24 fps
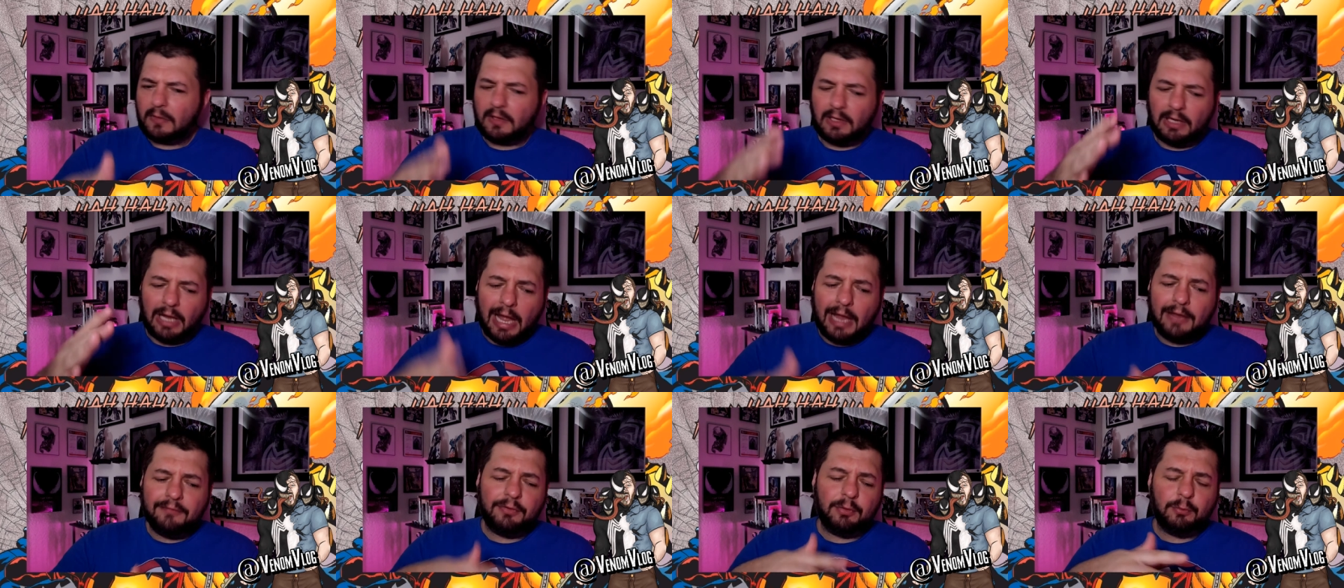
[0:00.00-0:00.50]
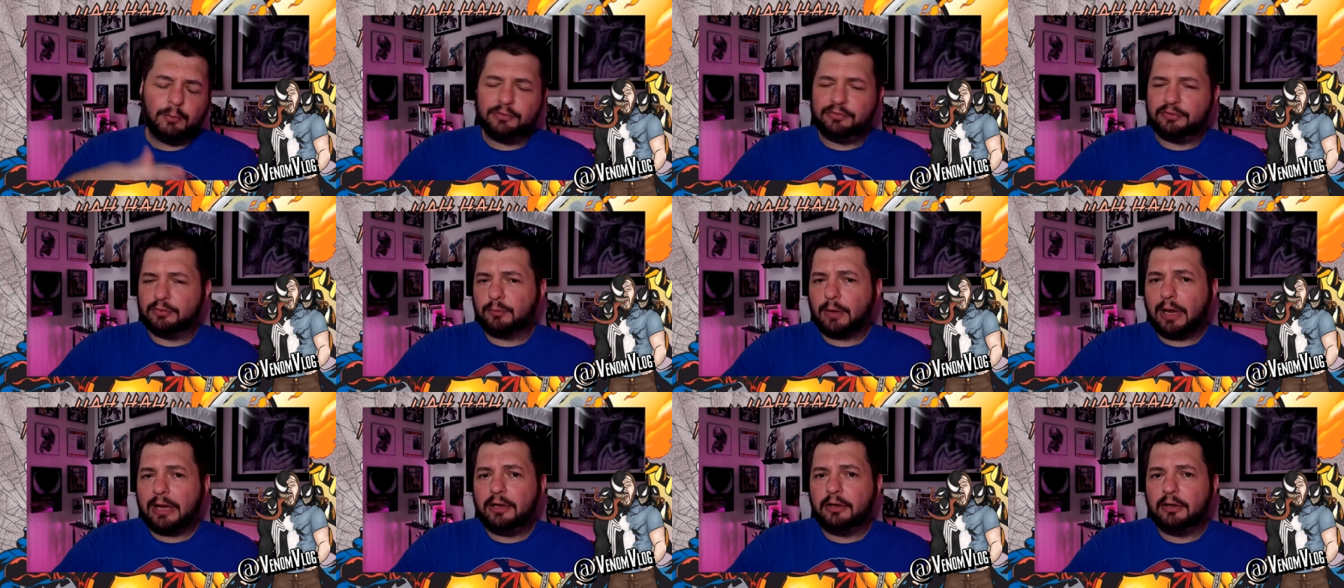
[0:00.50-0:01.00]
Ivan was
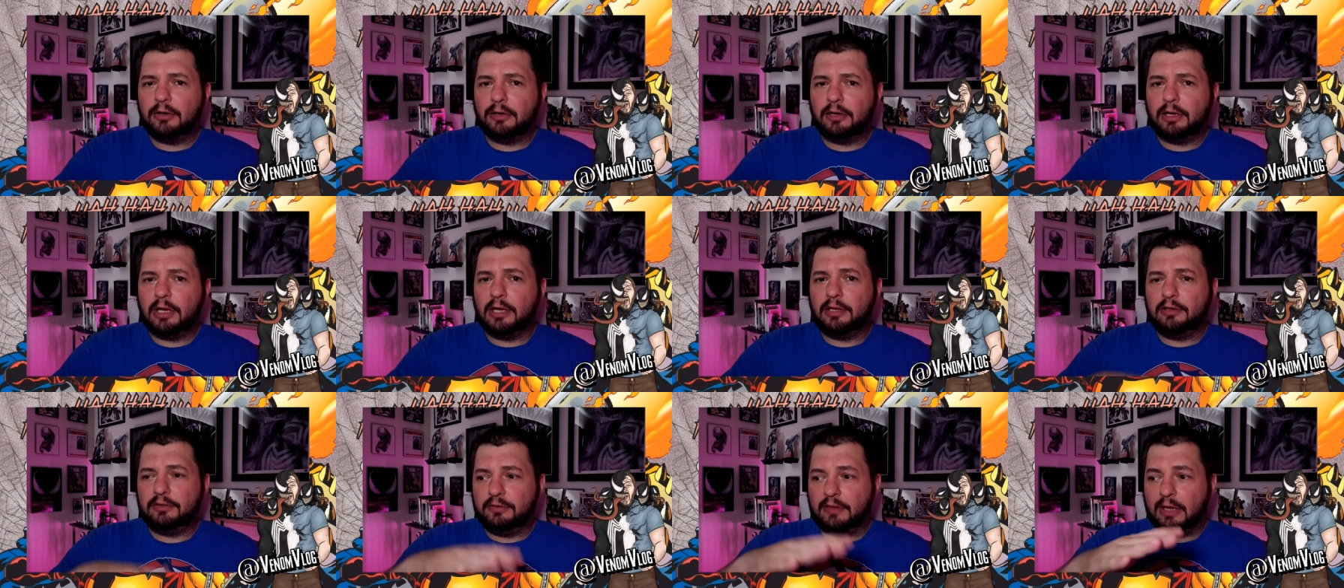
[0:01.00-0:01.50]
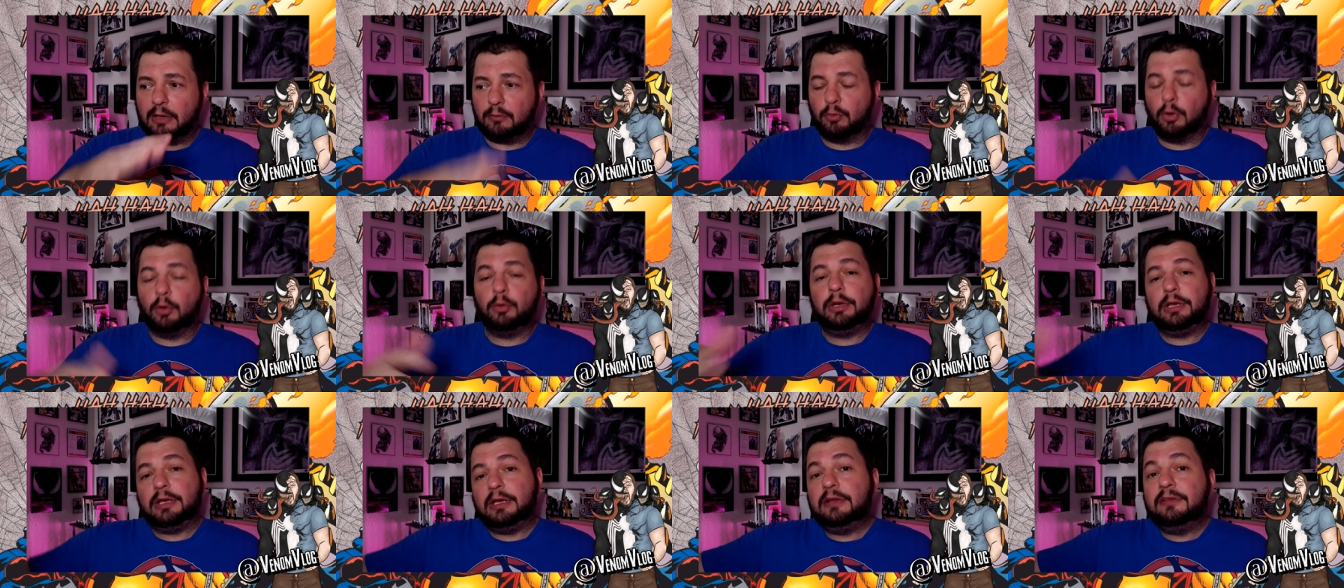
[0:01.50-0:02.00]
the writer uh, that
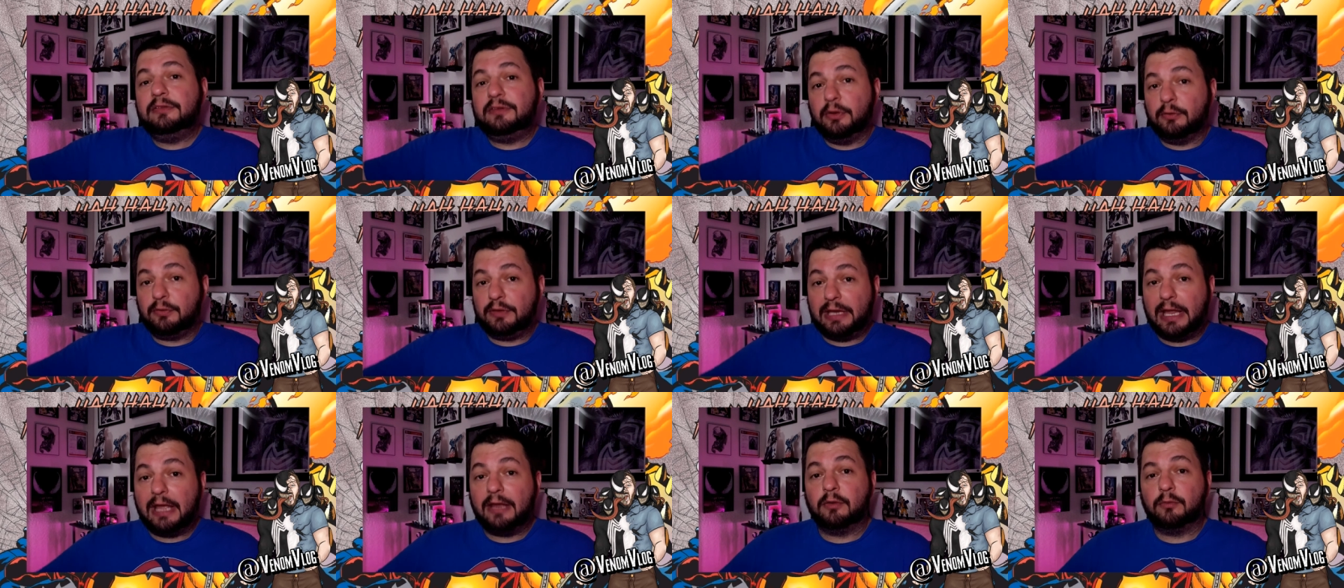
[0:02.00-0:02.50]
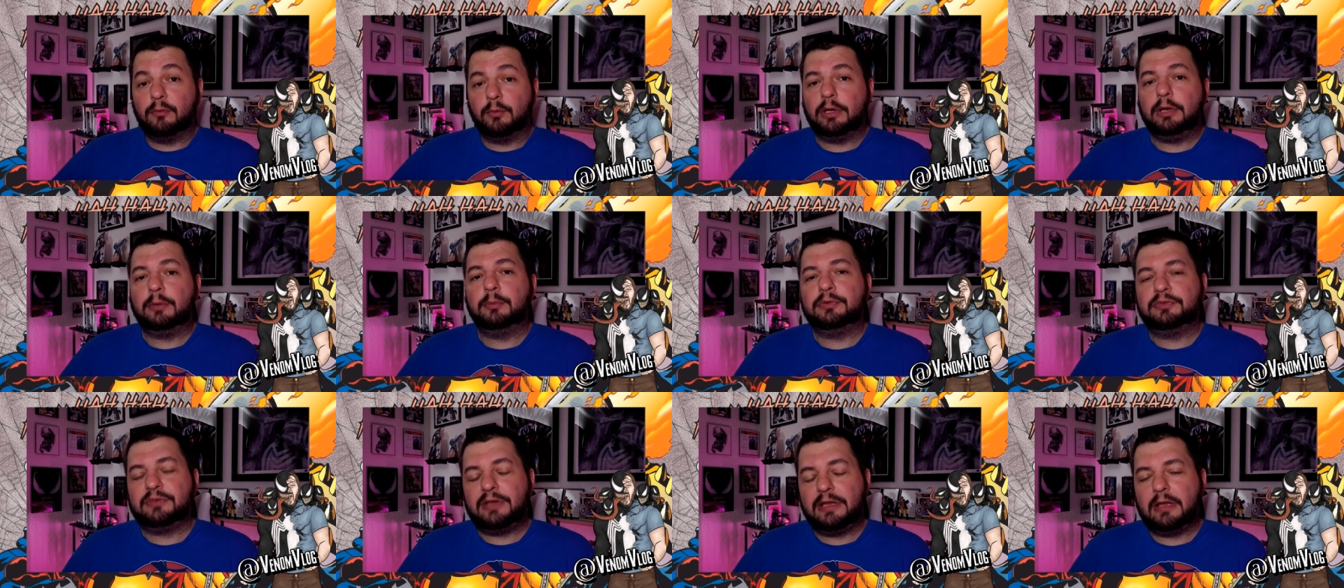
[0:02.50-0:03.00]
wrote it until the end when
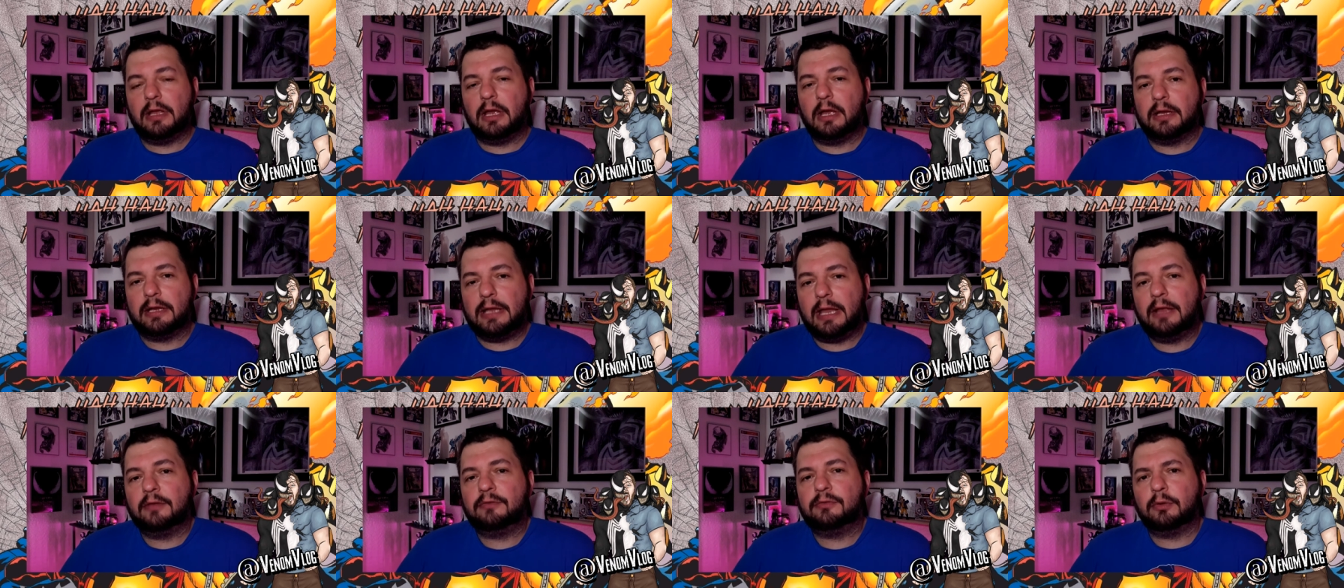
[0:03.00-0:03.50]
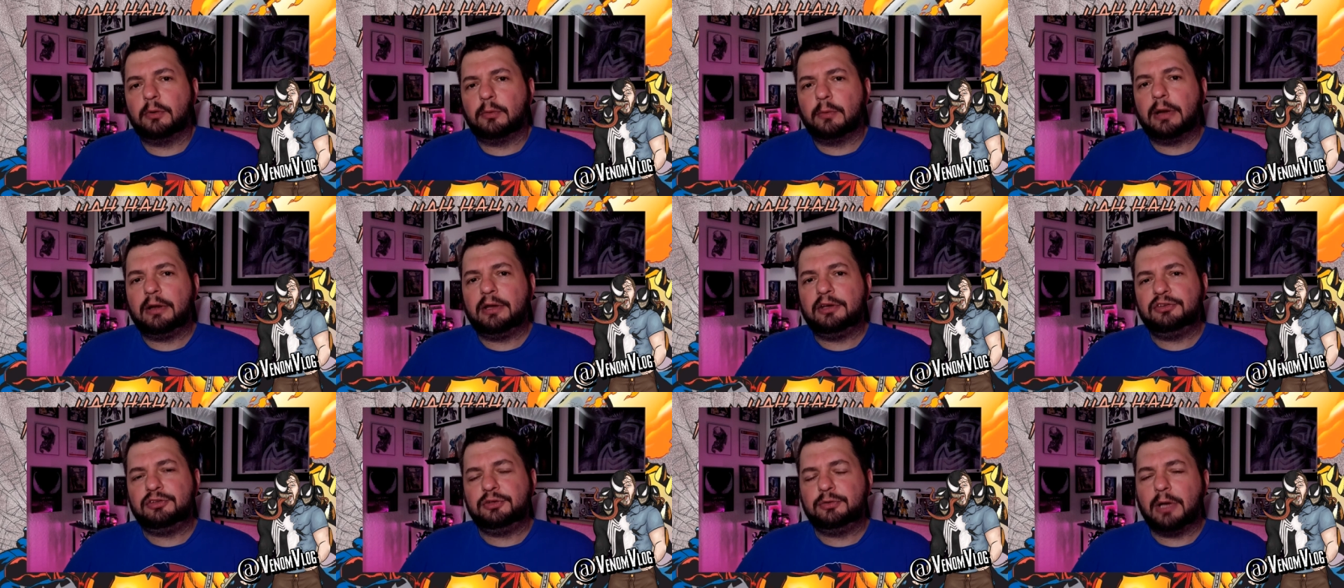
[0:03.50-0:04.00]
it was uh, canceled
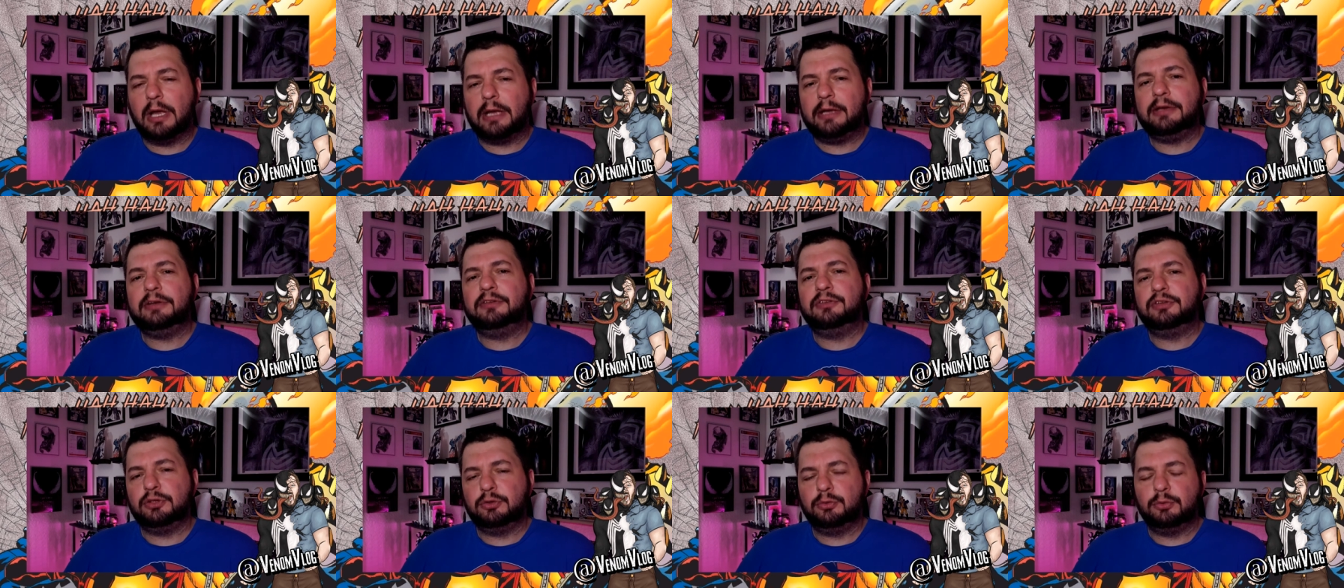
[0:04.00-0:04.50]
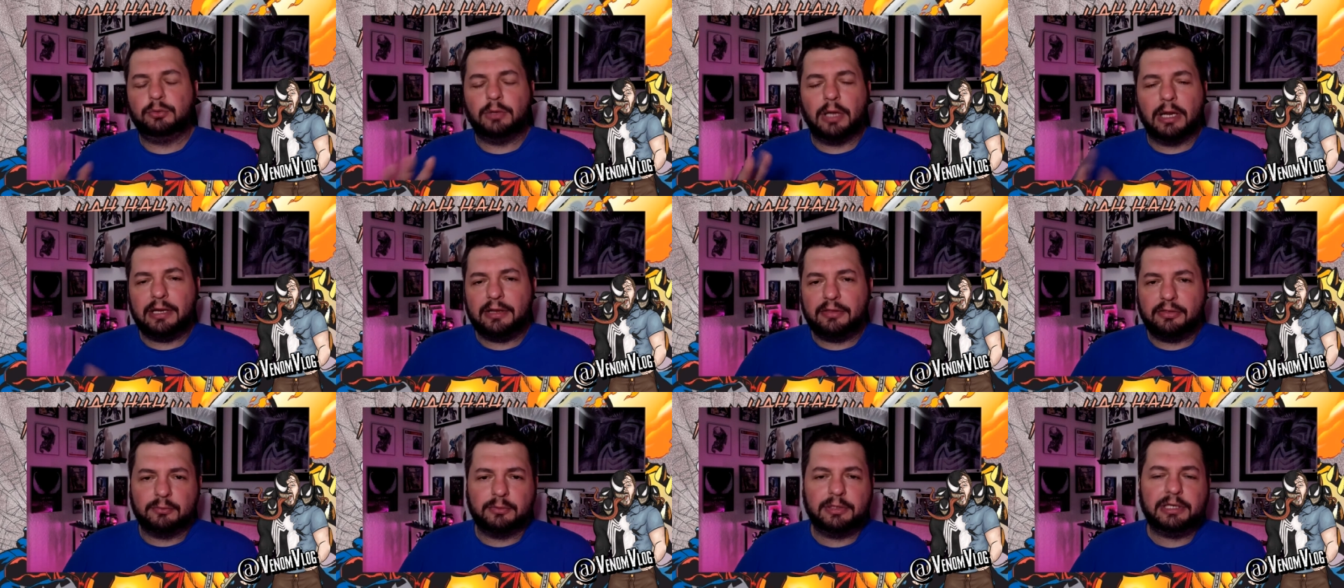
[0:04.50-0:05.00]
around issue 92,
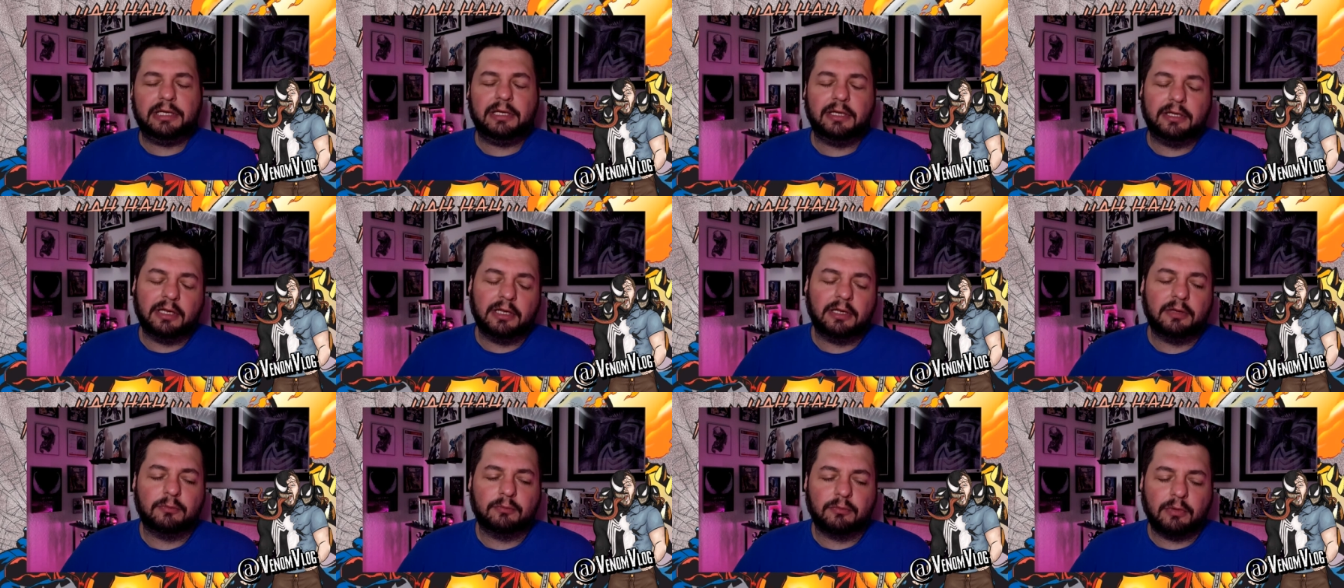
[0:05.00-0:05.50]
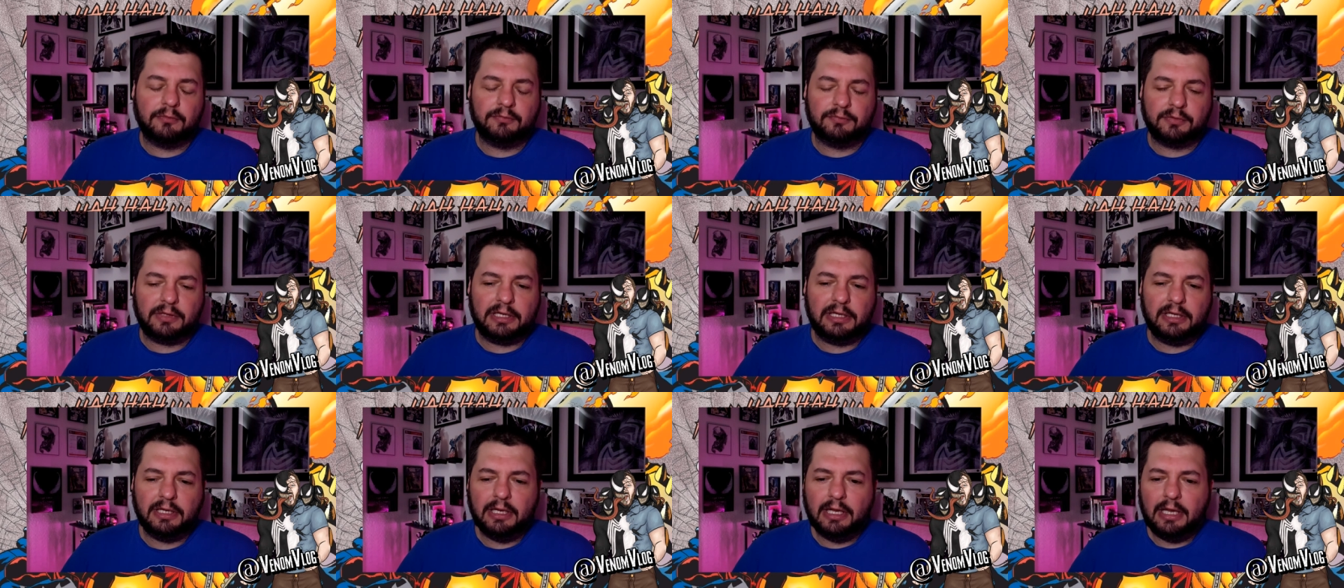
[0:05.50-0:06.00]
93, uh,
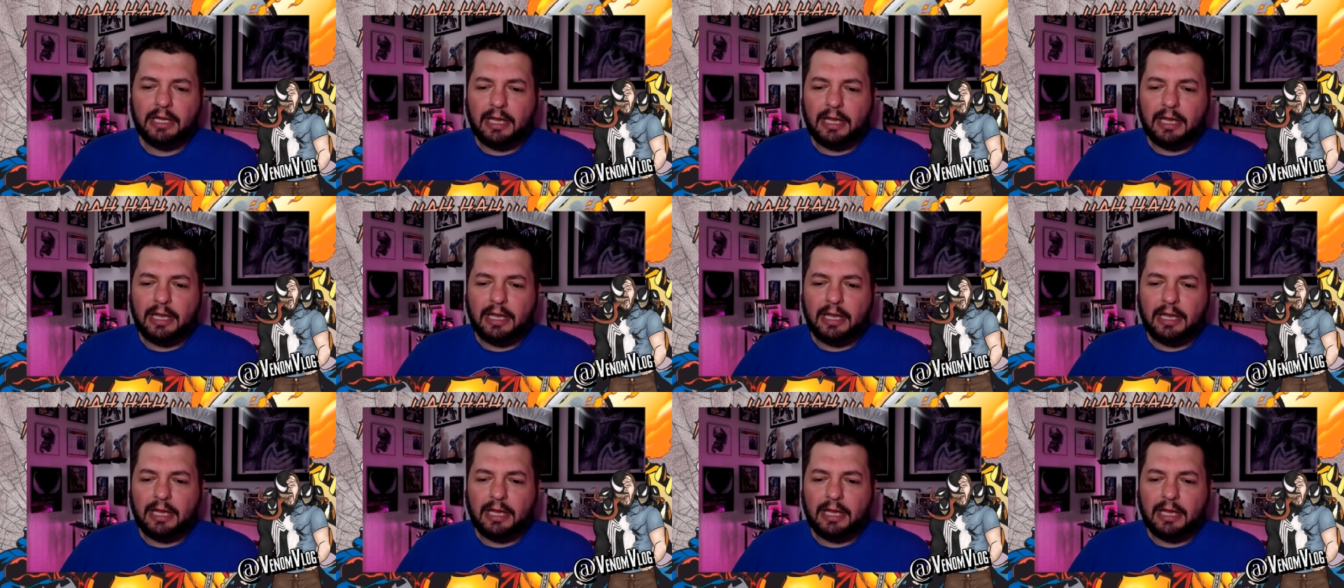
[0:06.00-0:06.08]
roughly.